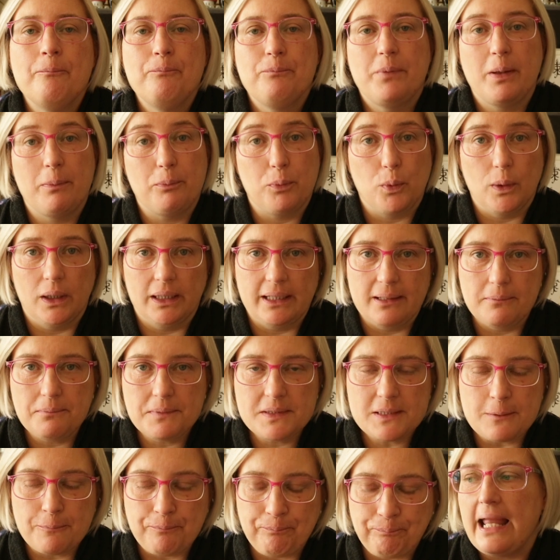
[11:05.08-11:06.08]
Pip
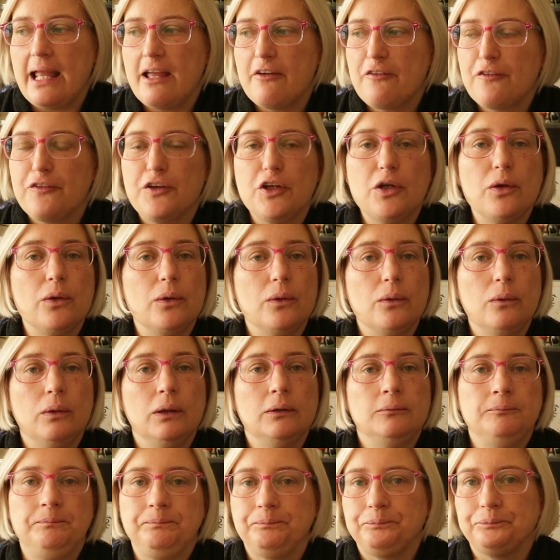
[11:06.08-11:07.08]
Williams. If you
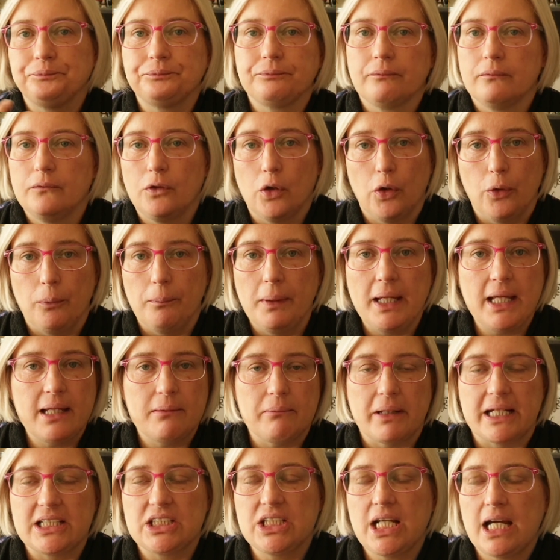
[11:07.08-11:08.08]
know me and
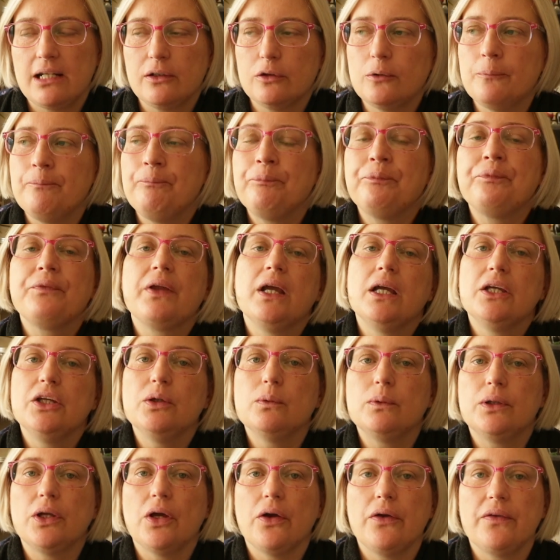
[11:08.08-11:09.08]
my channel, you
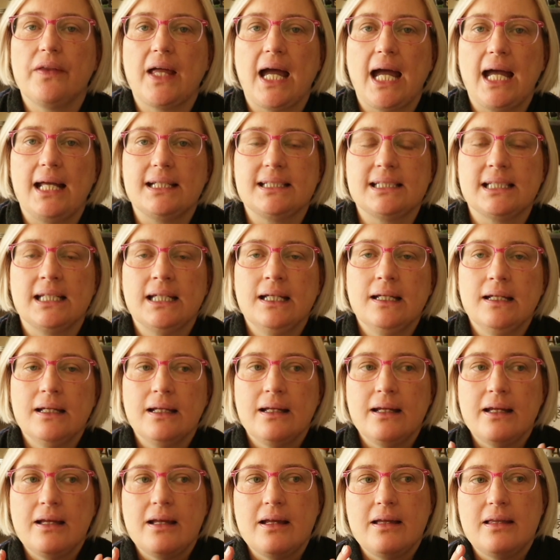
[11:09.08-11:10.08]
would know that
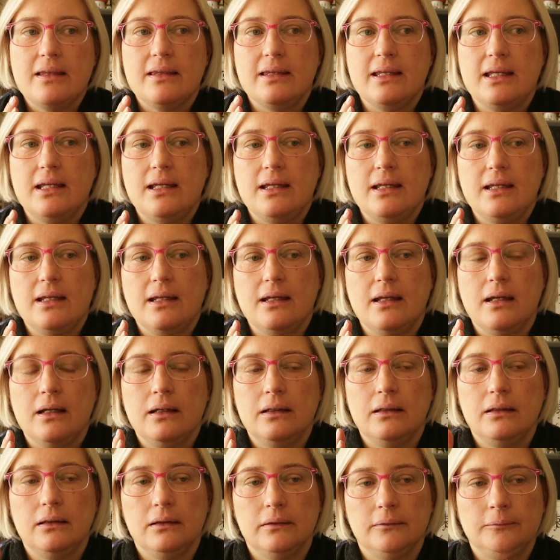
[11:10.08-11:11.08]
the
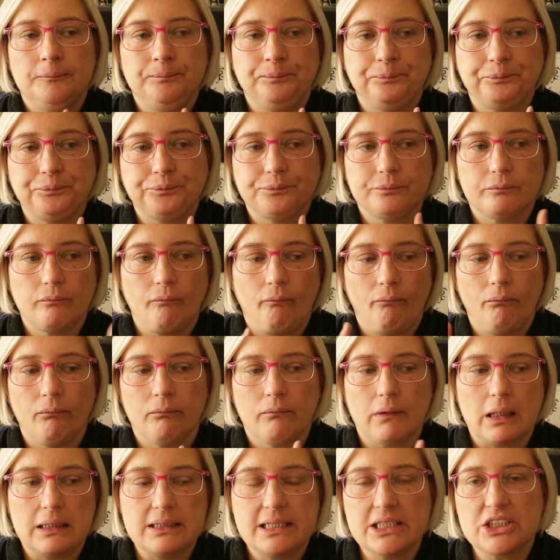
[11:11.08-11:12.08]

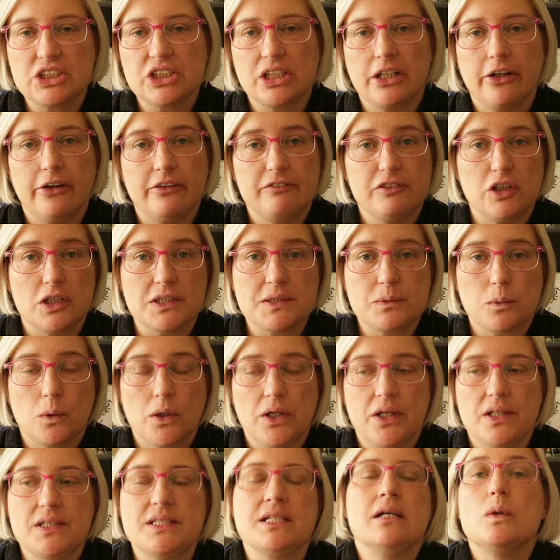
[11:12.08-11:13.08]
Dictionary of Lost
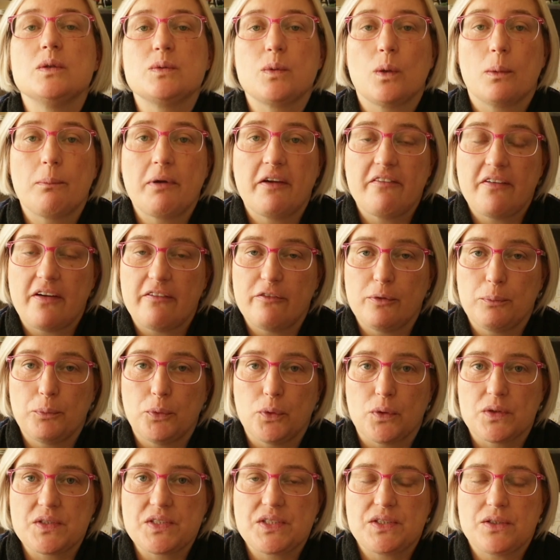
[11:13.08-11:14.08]
Words was one of my favourite
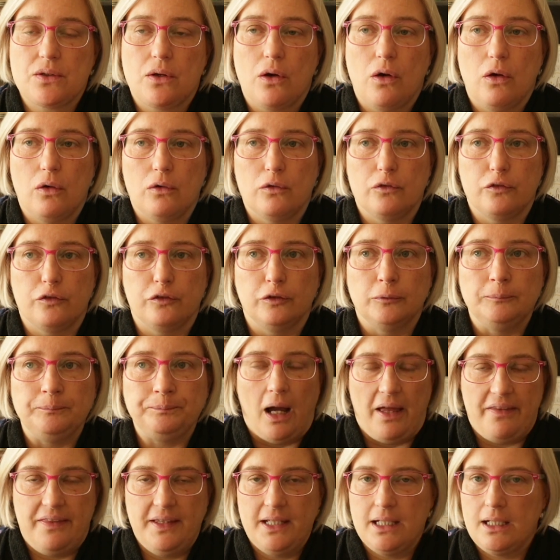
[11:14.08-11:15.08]
books of,
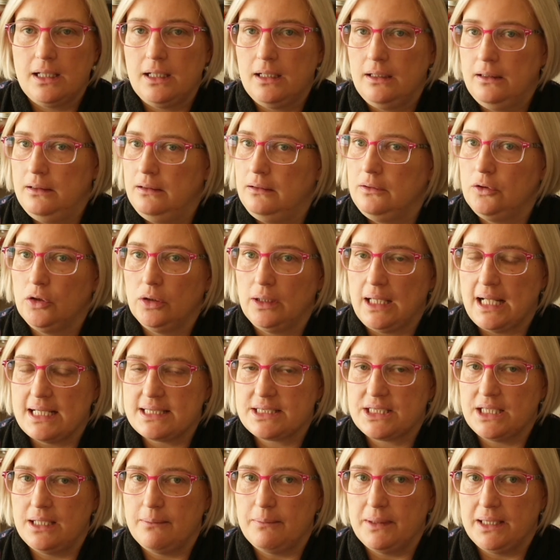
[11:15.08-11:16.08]
I think, not
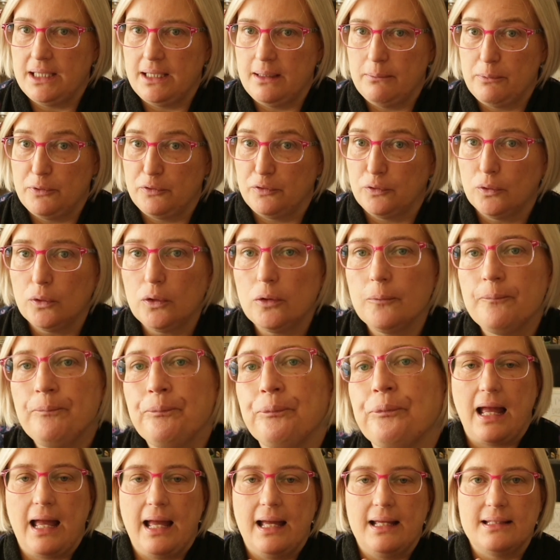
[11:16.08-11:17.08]
last year but the year before.
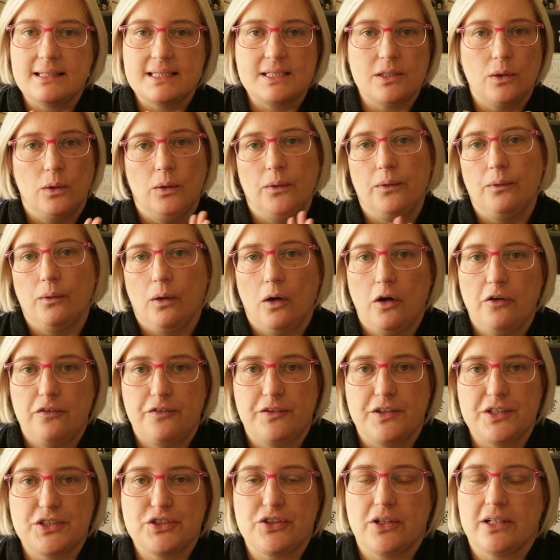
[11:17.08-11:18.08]
And so, off
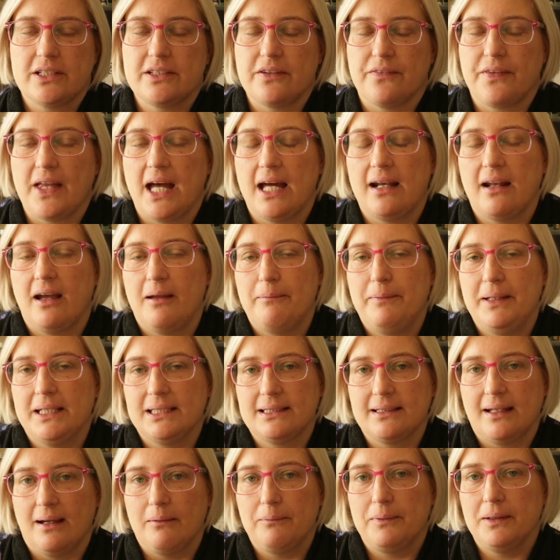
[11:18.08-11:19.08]
the strength of that, I
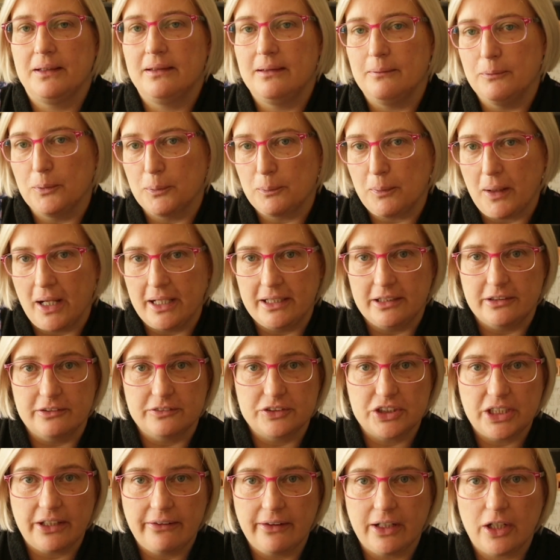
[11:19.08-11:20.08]
picked up The Bookbinder of
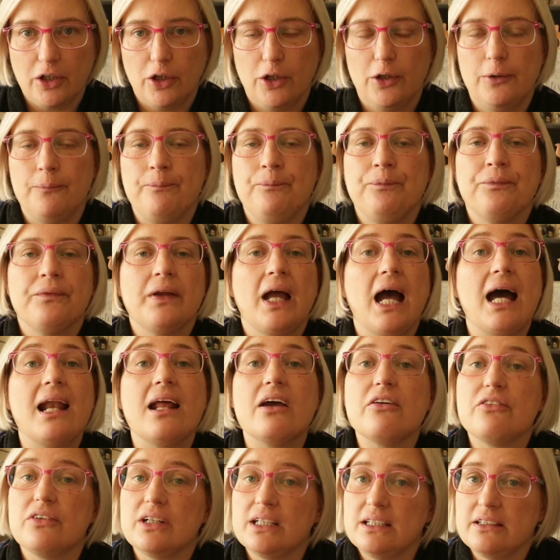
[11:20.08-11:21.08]
Jericho and I
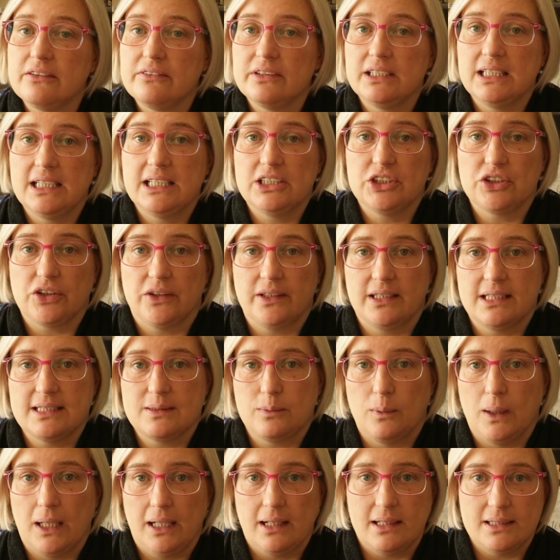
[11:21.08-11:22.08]
really, really enjoyed this
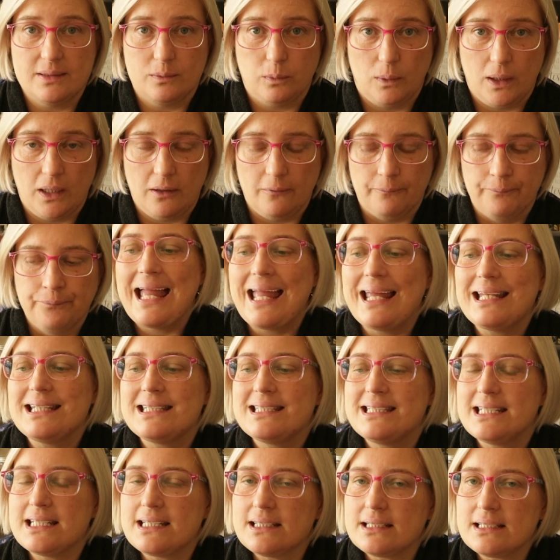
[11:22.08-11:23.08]
one as well. It
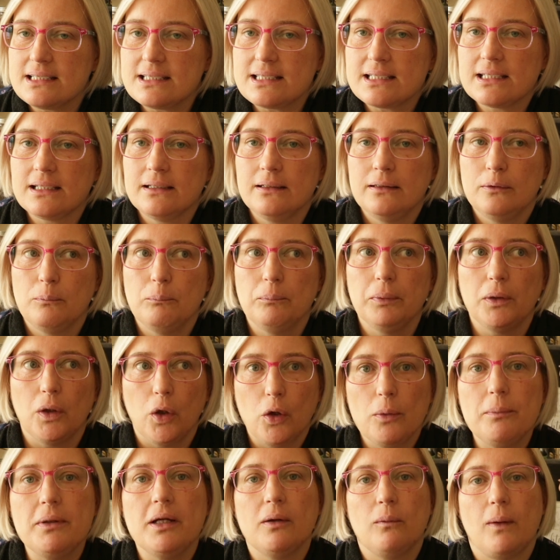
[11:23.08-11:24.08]
didn't
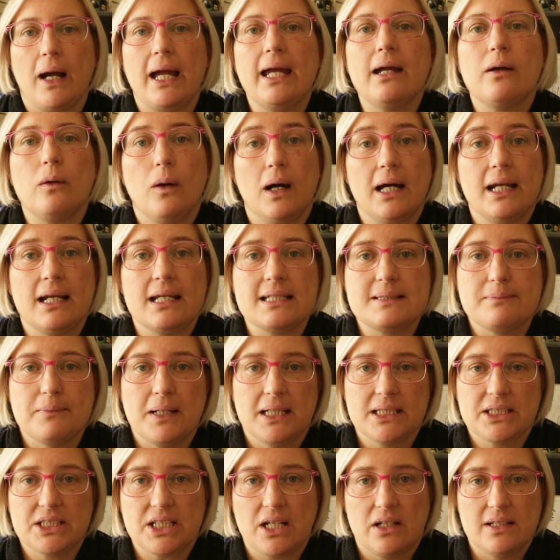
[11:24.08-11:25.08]
blow me away quite as
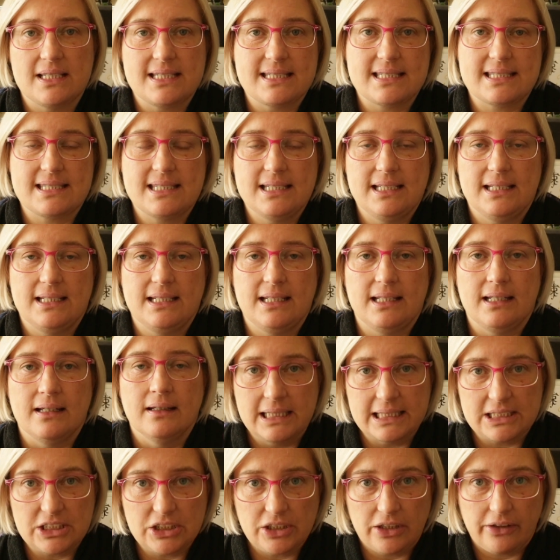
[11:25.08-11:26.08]
much as the
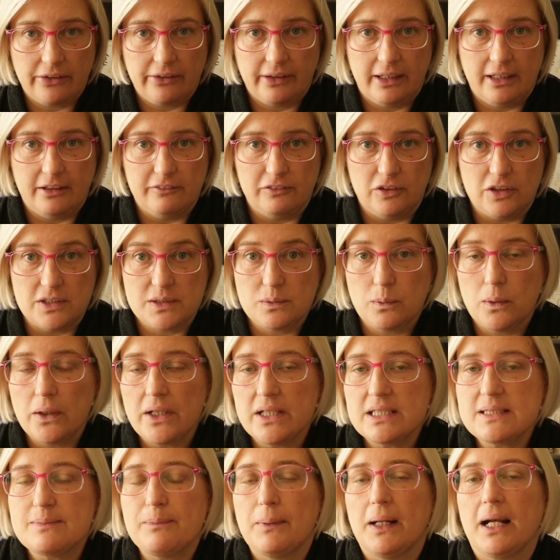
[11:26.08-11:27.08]
Dictionary of Lost
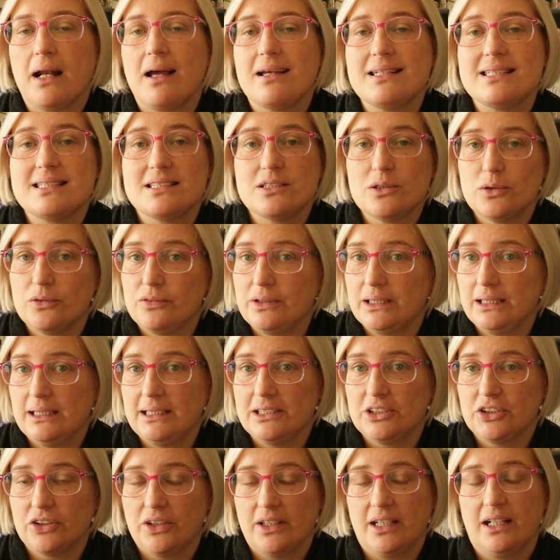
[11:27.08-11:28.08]
Words, but I still really
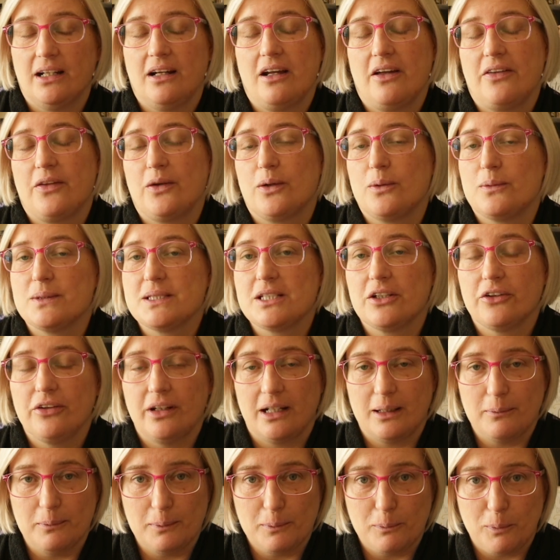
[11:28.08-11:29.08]
enjoyed it. I thought it was
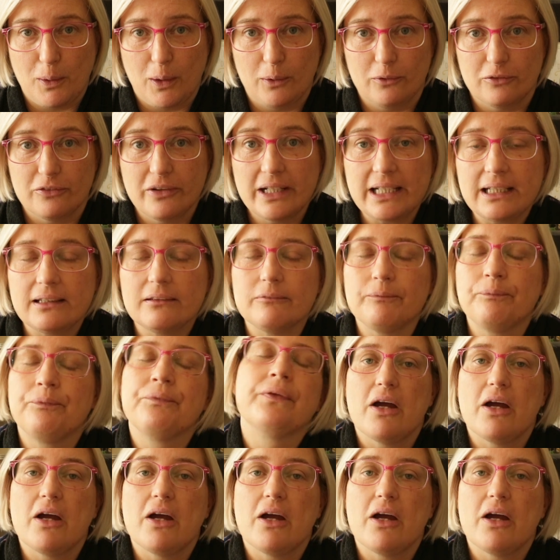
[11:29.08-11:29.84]
incredibly well written.